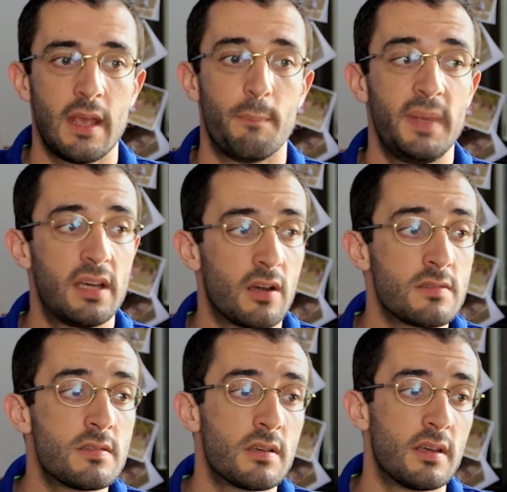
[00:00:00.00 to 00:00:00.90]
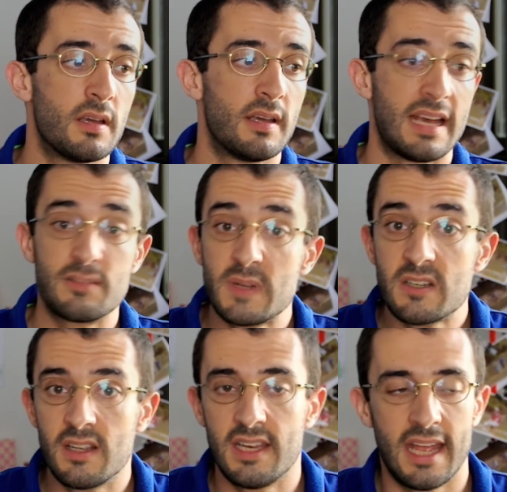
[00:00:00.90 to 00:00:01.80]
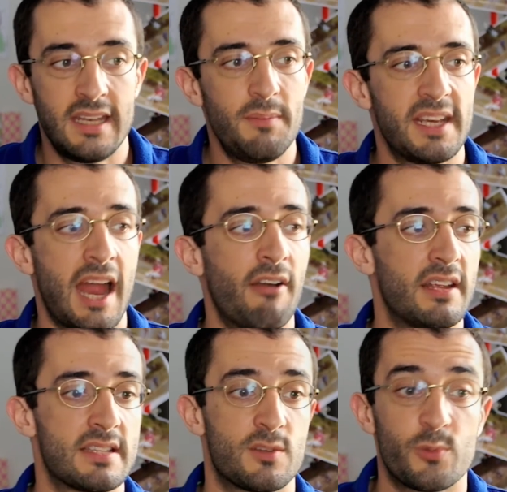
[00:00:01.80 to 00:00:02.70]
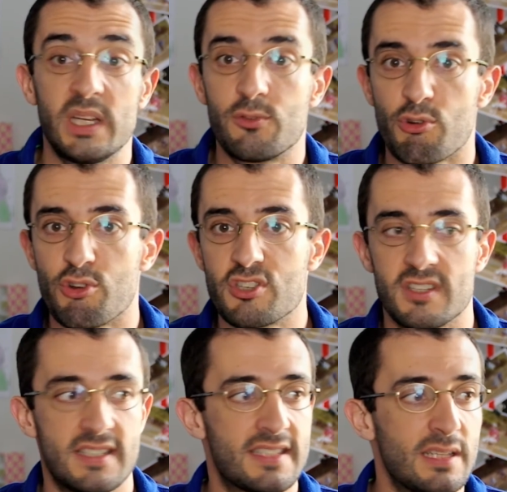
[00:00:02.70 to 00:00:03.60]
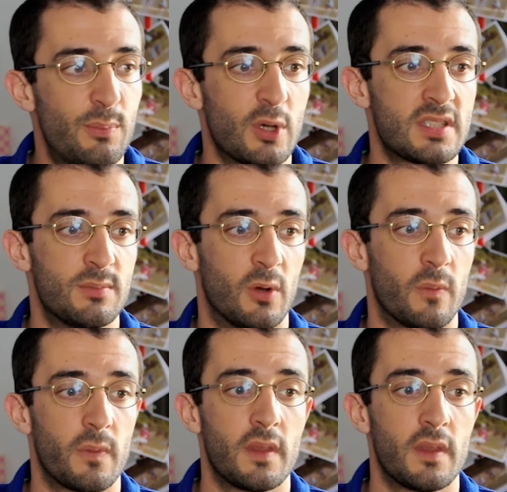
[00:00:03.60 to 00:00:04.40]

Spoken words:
Because, especially in endemic areas, reintroduction is still possible.